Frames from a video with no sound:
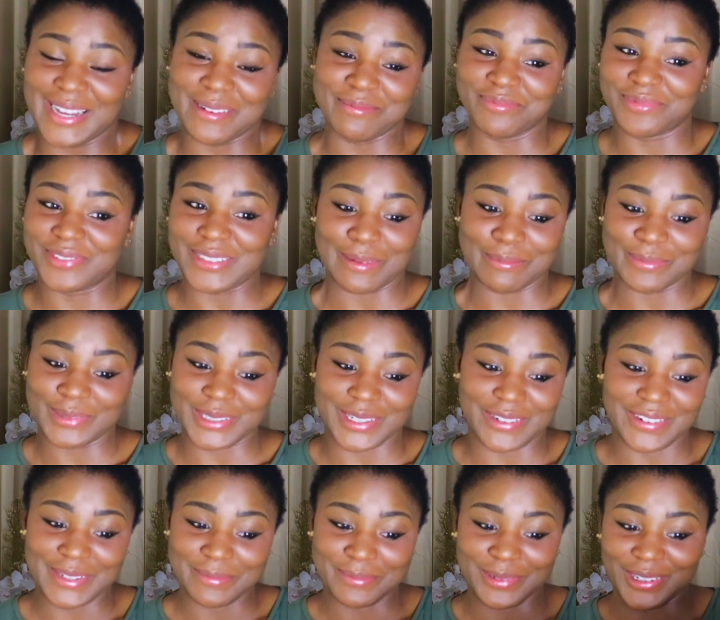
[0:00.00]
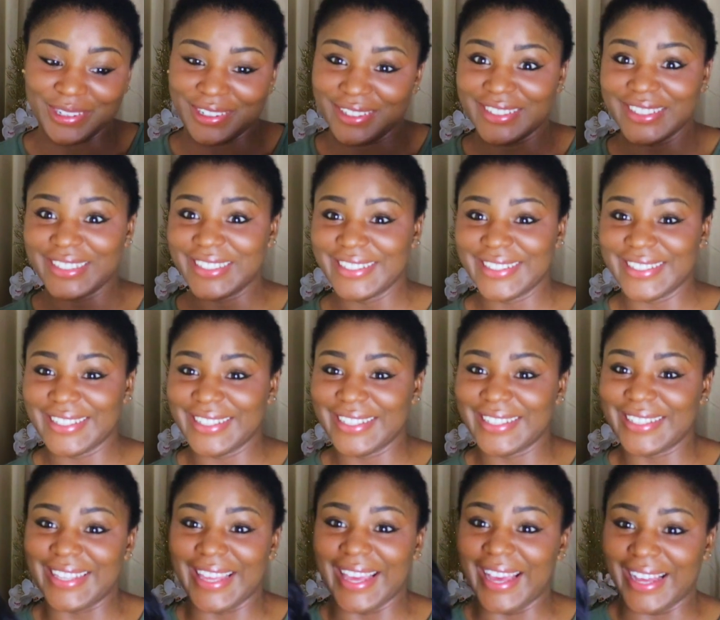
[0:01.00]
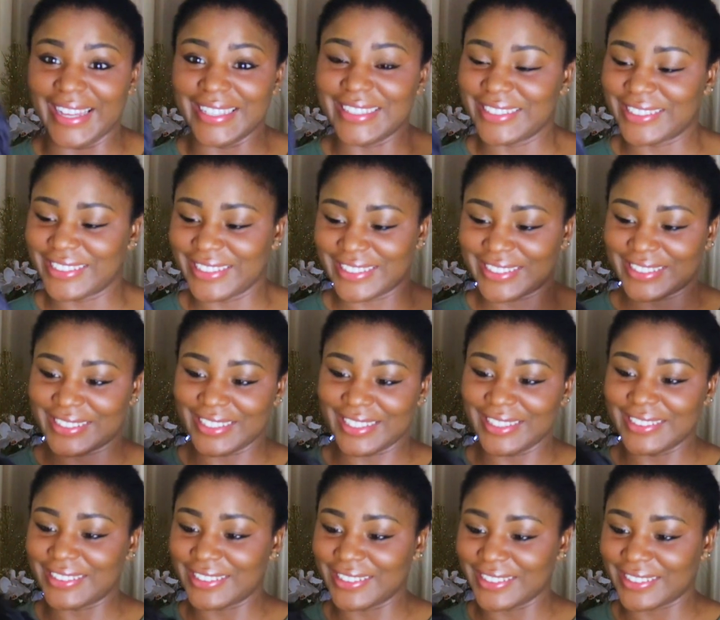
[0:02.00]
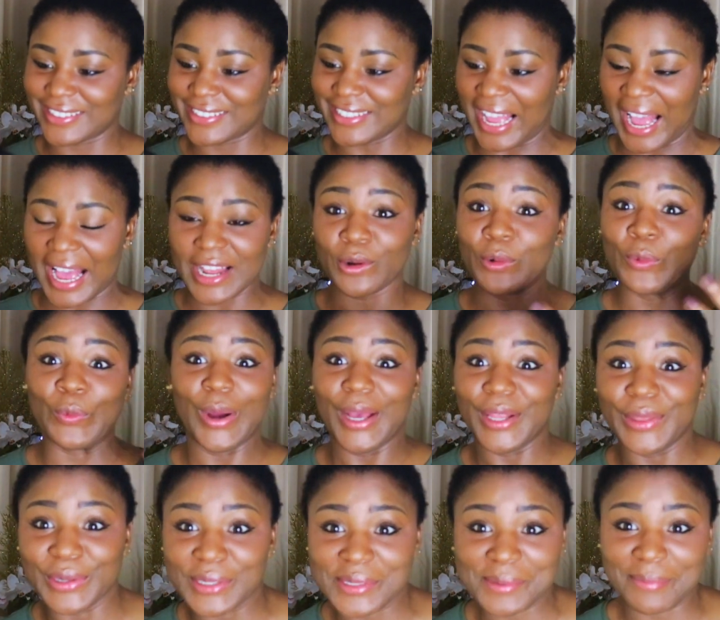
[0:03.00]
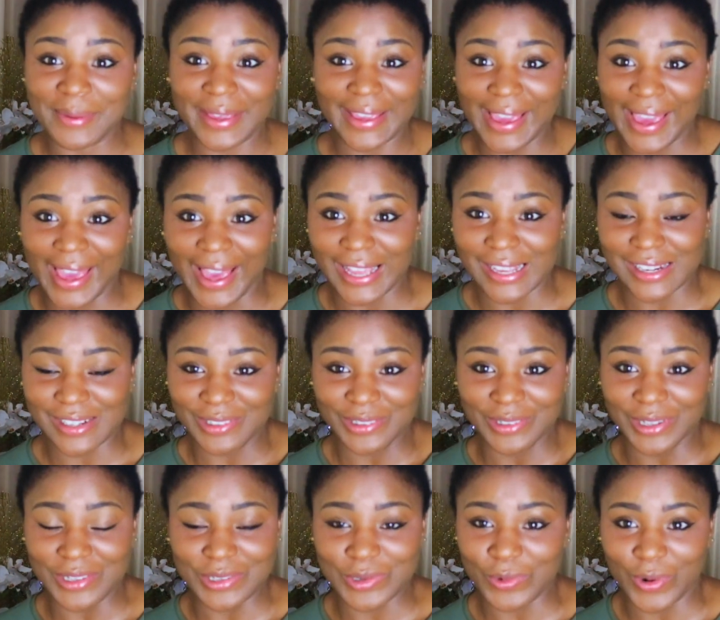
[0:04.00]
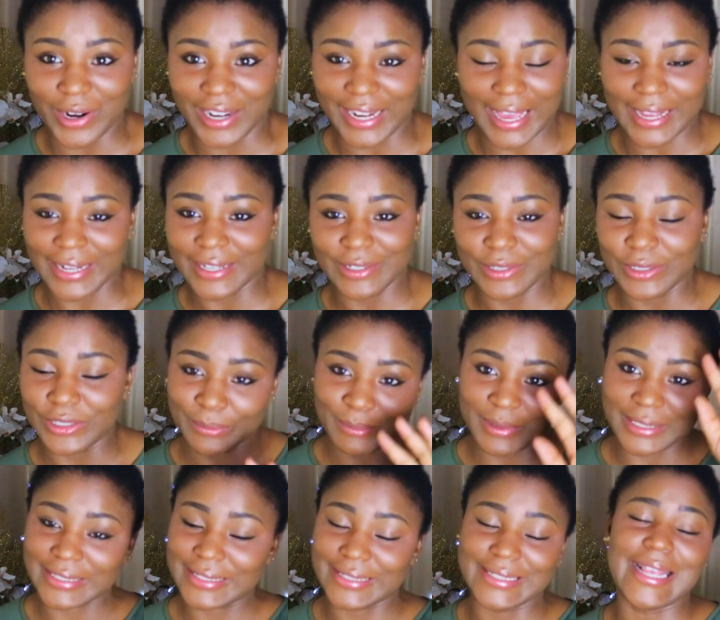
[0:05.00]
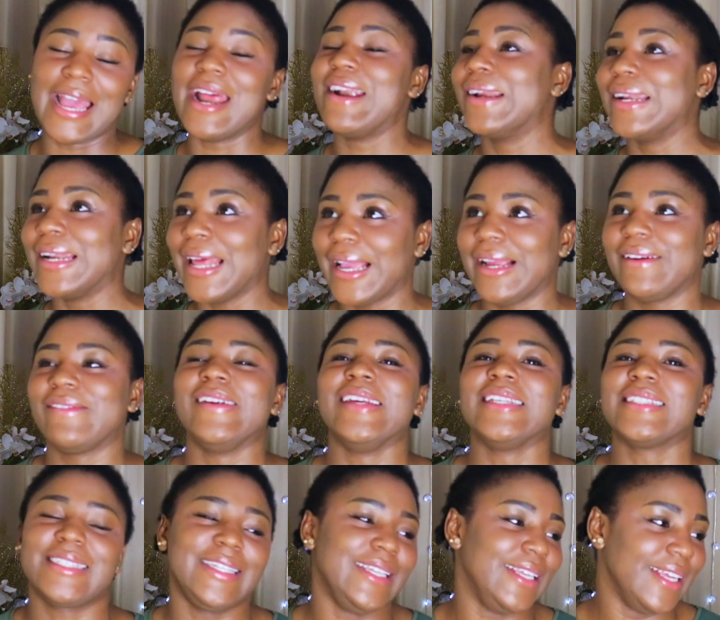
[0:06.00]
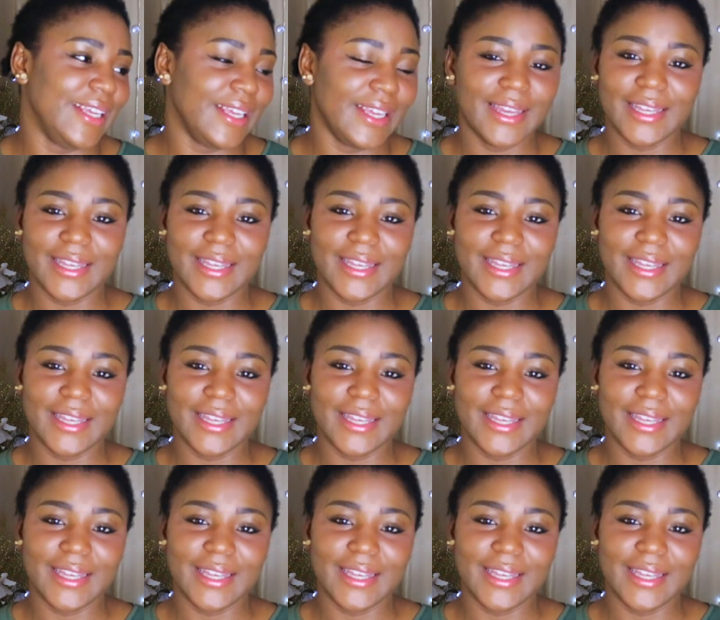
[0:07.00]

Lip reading: I'm sorry, but yeah, it's just I don't wear those big hair going to work. Like, they're gonna be staring like crazy.